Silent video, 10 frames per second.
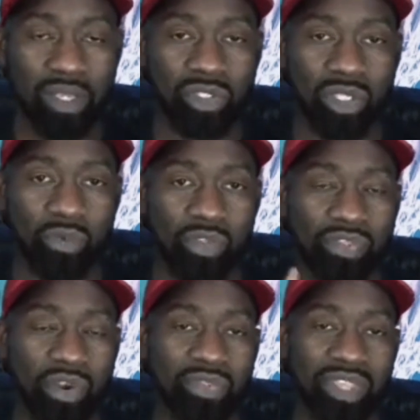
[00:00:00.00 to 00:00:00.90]
So the
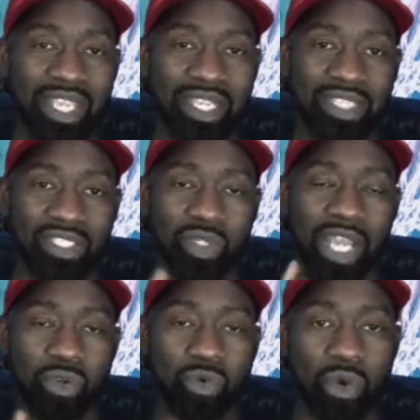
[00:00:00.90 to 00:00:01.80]
third thing is you
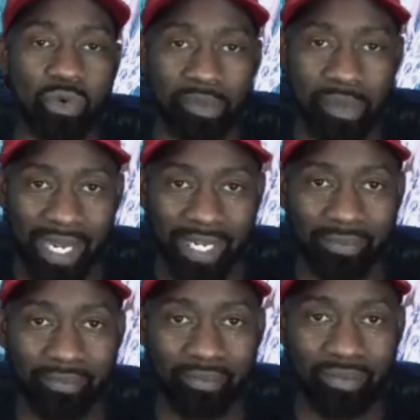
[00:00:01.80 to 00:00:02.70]
got to grow the money.
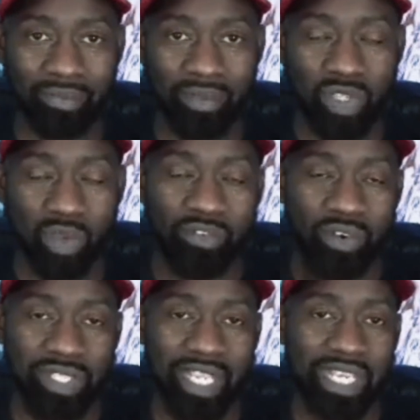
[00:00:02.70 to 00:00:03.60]
So the
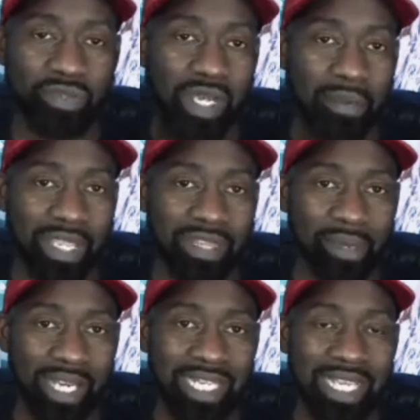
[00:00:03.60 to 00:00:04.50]
first thing is we're going to make the
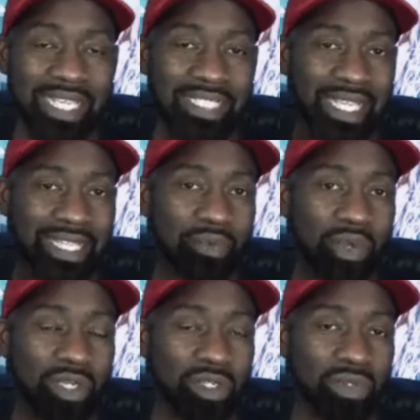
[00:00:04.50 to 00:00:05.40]
money. Second thing we're
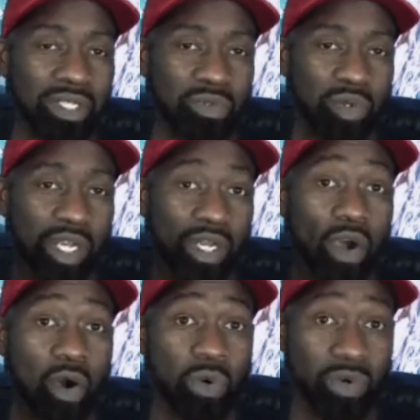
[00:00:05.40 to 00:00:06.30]
going to do is we're going to
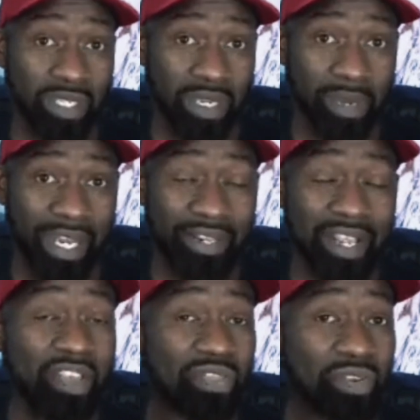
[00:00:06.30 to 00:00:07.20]
hold on to the money.
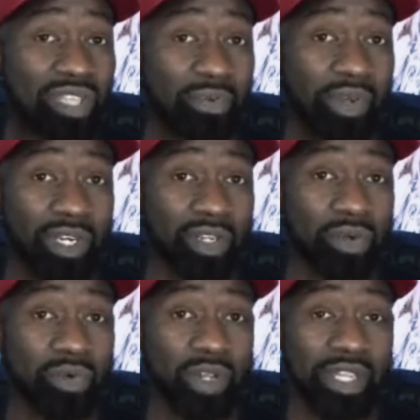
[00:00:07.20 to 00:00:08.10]
Third thing we're going to
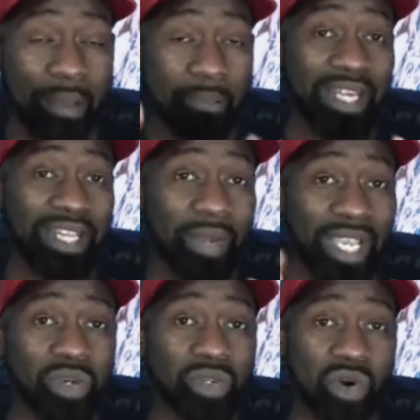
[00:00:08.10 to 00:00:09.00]
do, that money that we
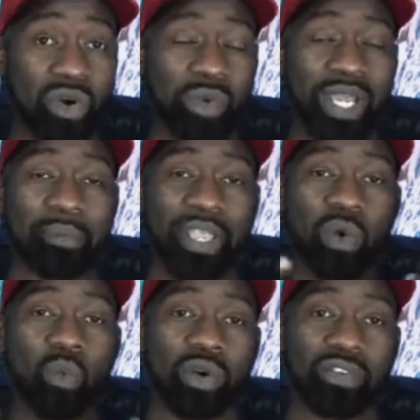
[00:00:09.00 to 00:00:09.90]
held on, we're going to make
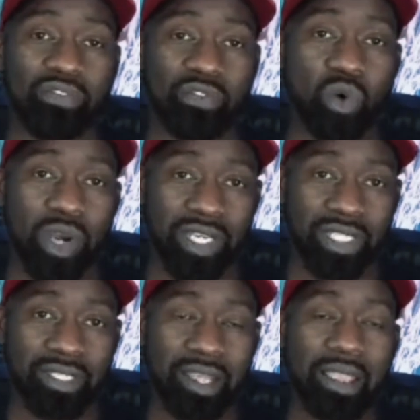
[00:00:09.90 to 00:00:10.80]
it work for
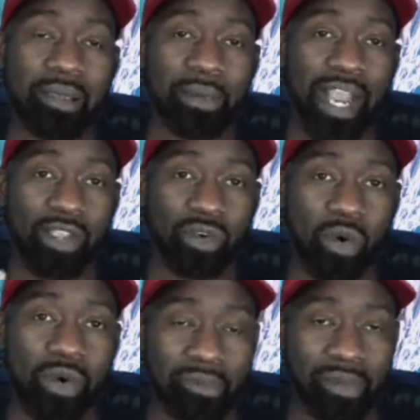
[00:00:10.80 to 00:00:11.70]
us by
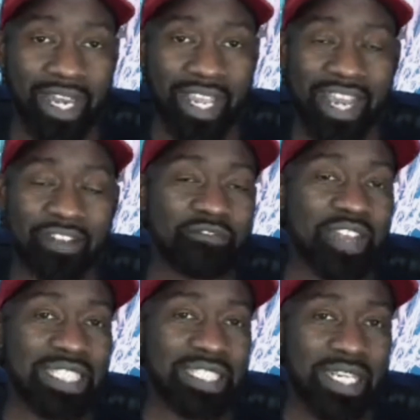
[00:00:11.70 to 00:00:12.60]
growing the money and
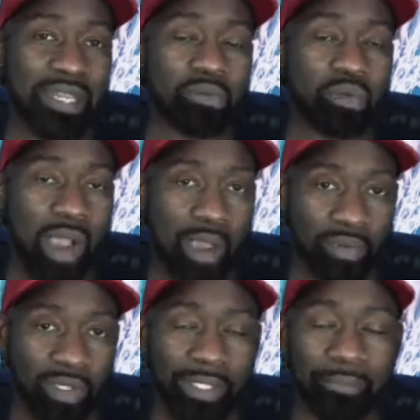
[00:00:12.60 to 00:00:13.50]
investing it
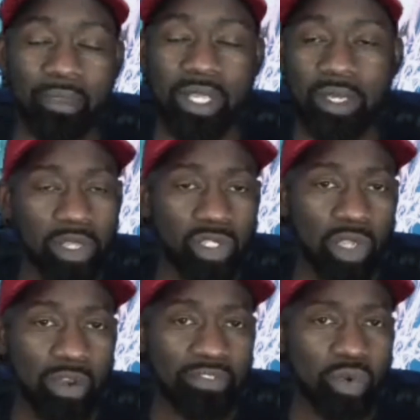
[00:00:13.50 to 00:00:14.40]
properly.
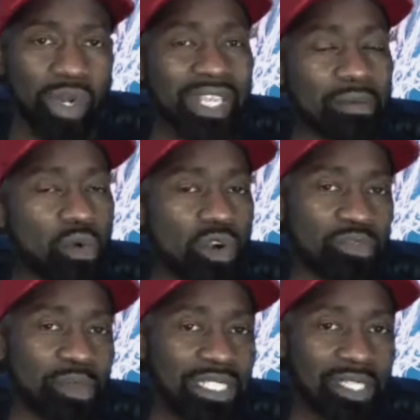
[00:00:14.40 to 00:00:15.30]
So if you want to get more
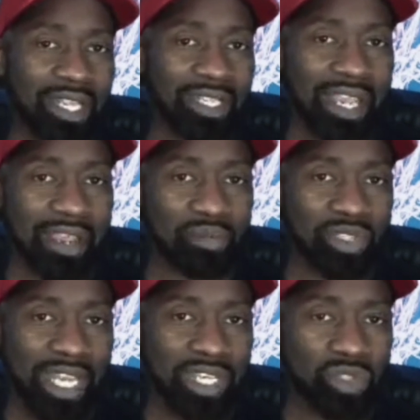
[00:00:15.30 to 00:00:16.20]
information like that
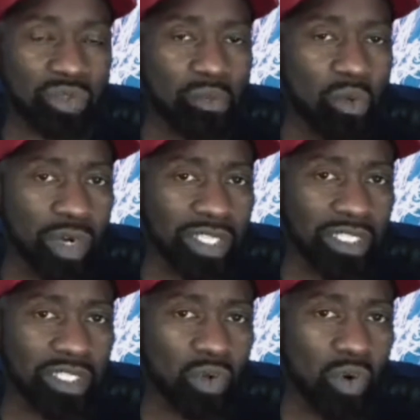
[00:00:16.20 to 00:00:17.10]
pertaining to
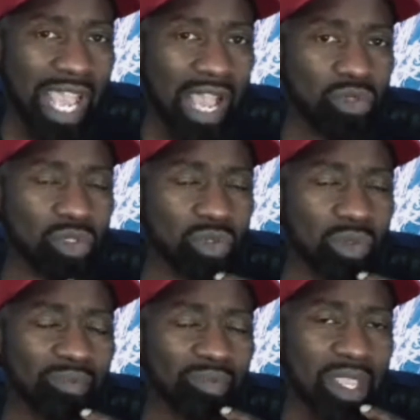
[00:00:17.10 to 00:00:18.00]
mortgages or how to
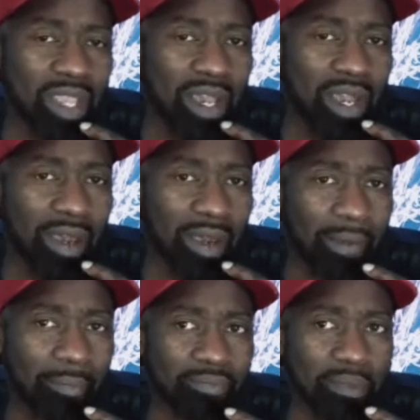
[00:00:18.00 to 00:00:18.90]

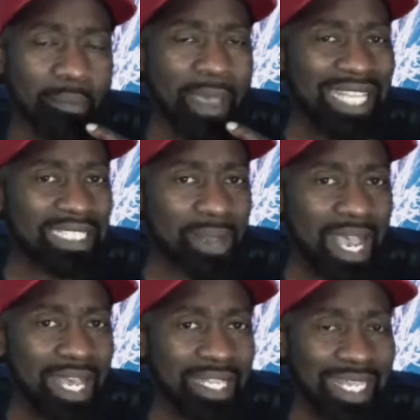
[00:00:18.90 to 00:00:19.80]

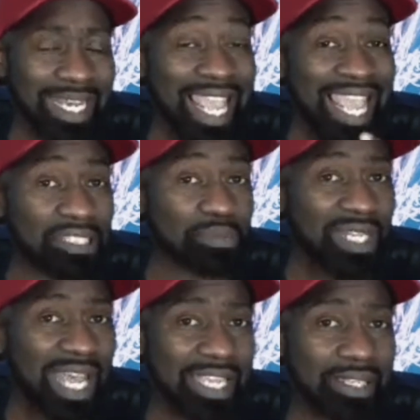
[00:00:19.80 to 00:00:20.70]
maximize and
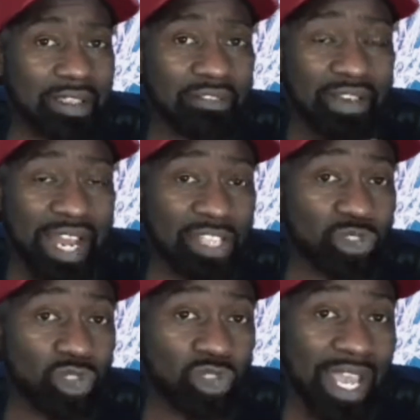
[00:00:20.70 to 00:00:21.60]
expedite
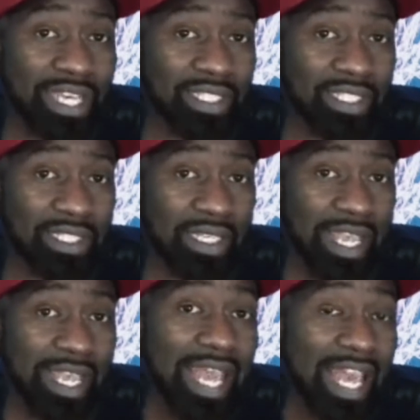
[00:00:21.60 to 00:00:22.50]
financial strategies
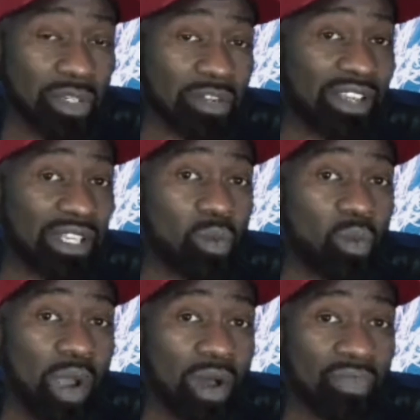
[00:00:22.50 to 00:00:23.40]
and how to develop
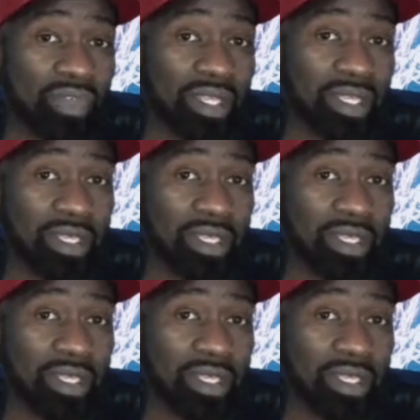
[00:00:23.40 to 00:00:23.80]
wealth,